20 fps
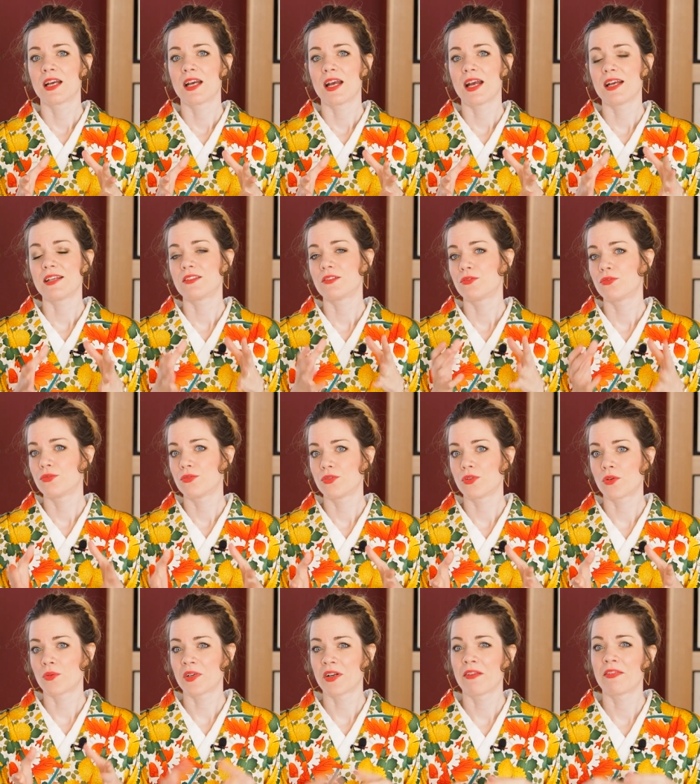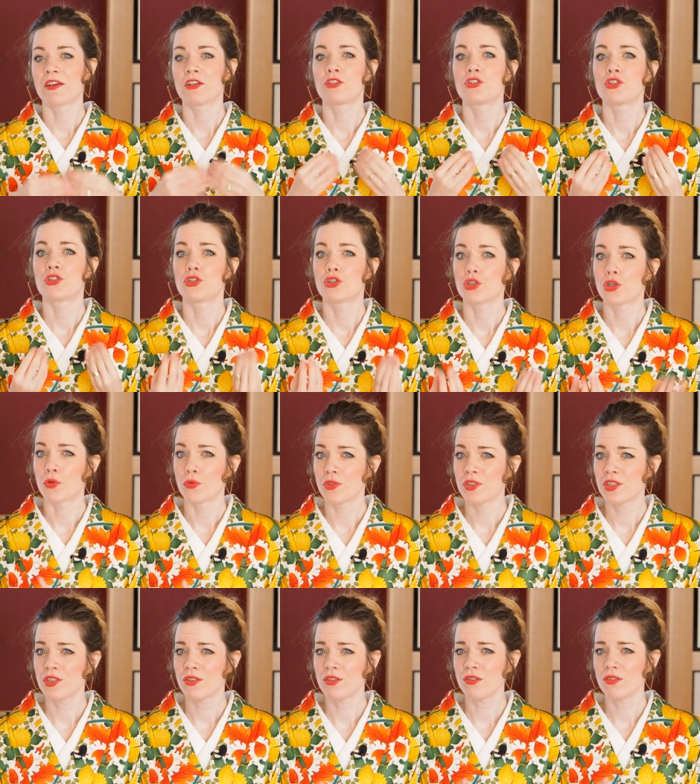as a tutorial that
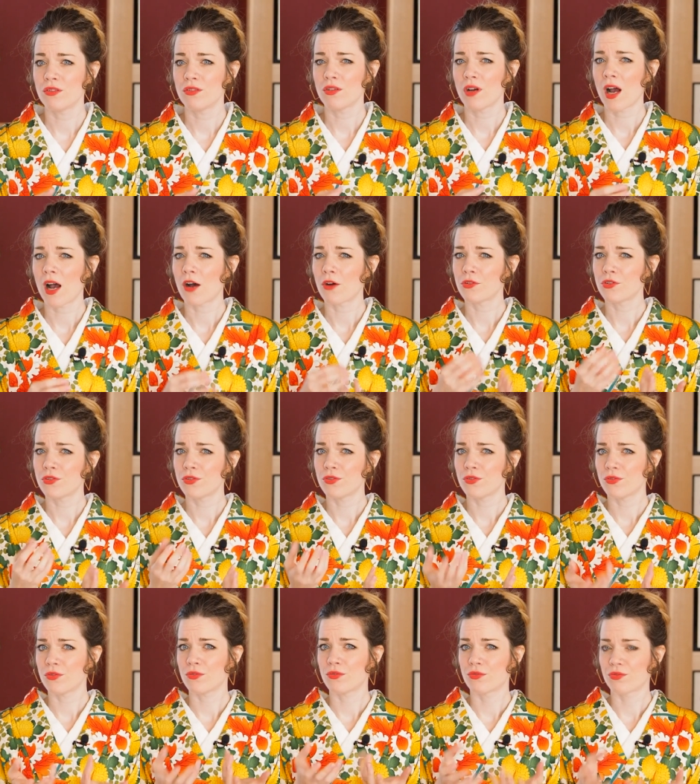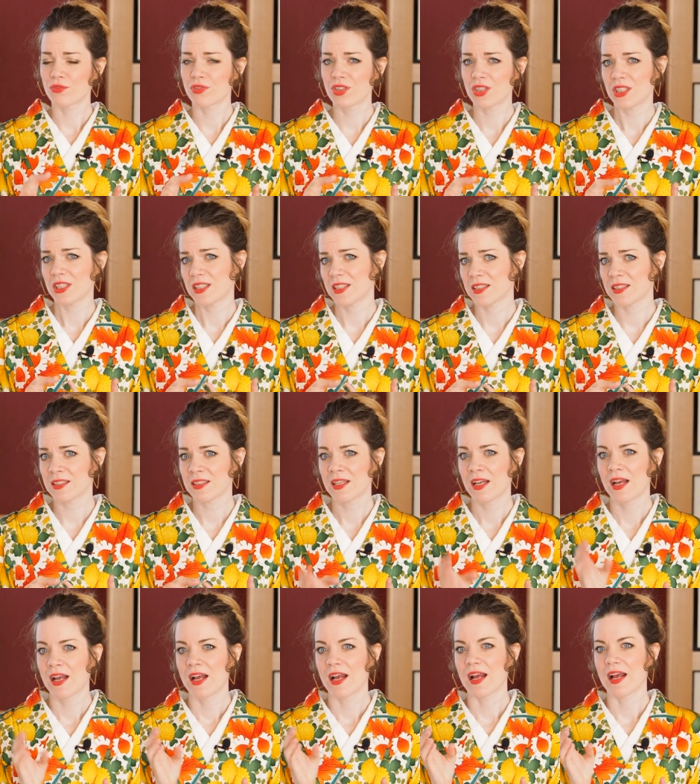shows you how to do unshin
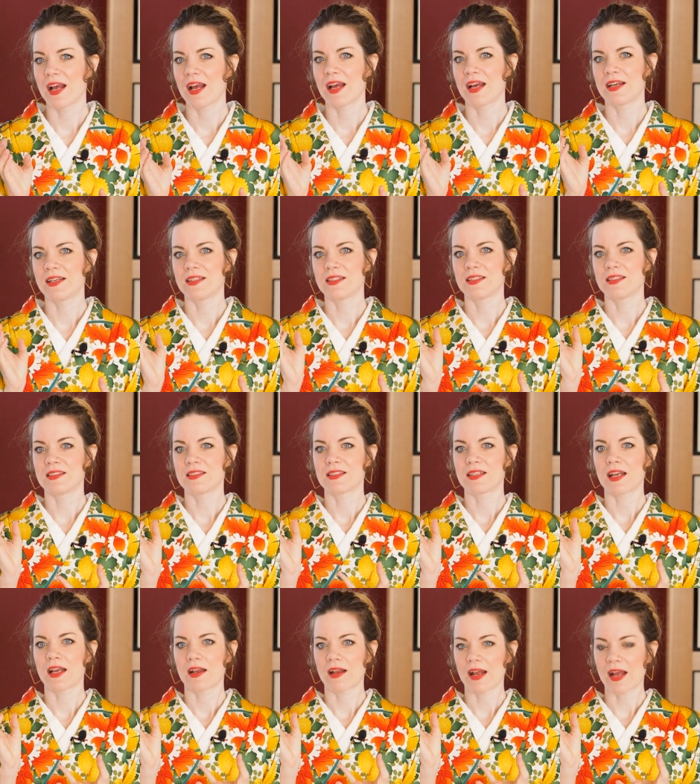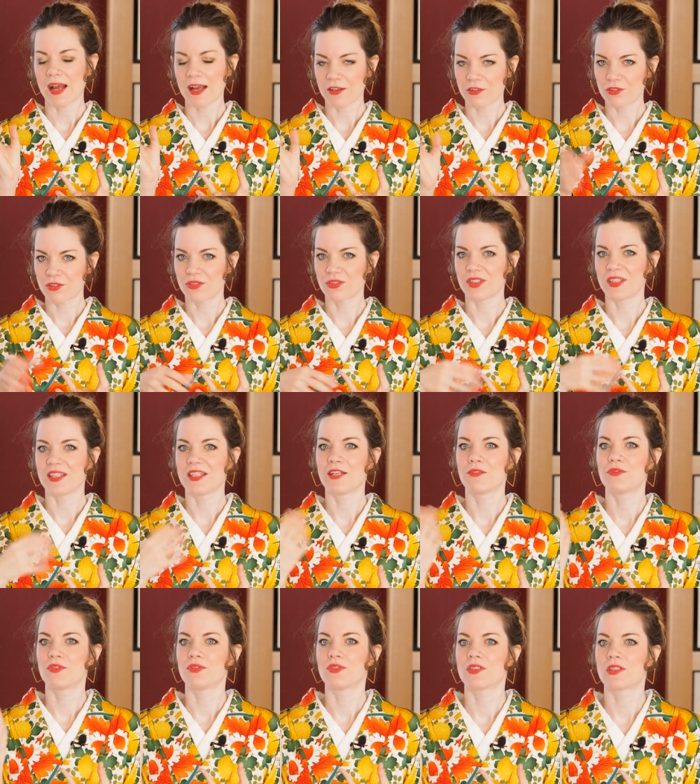and actually
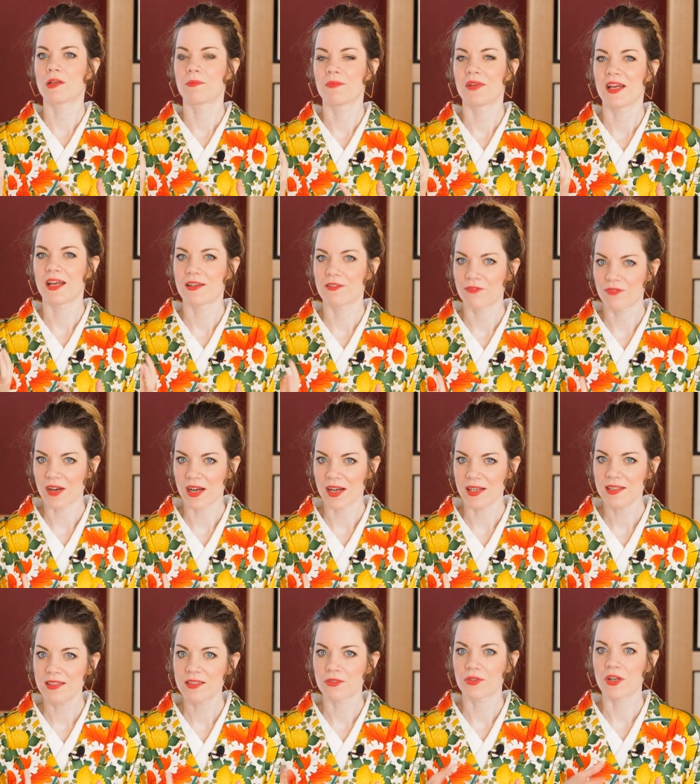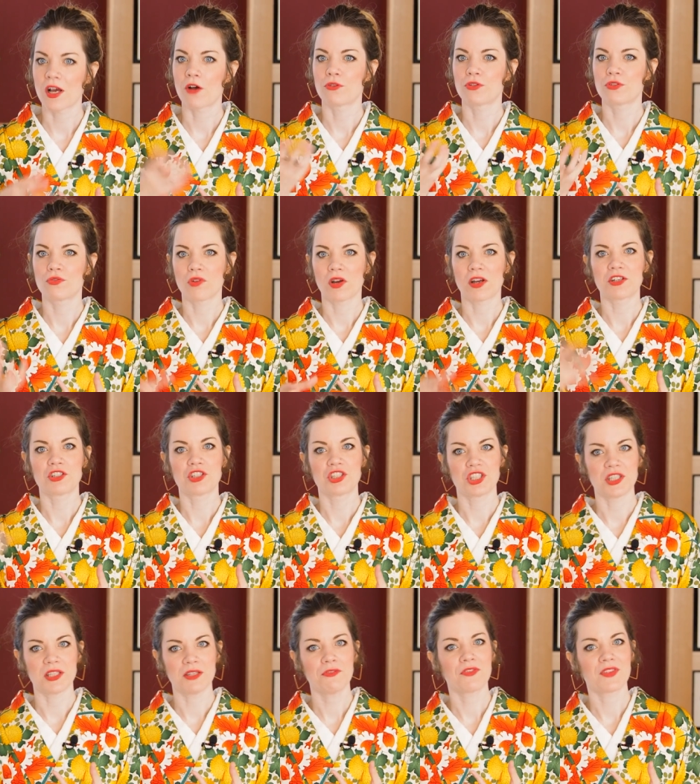gives you some advice on how to
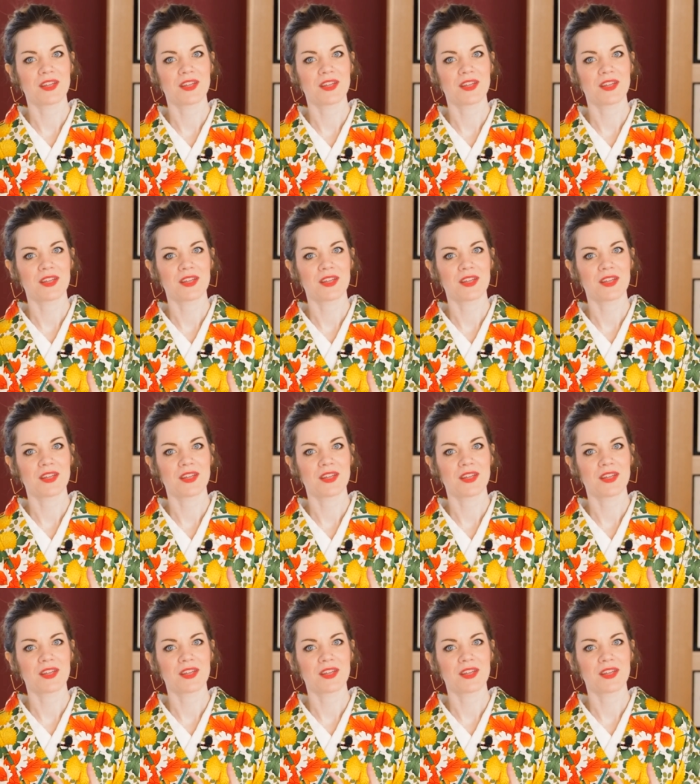achieve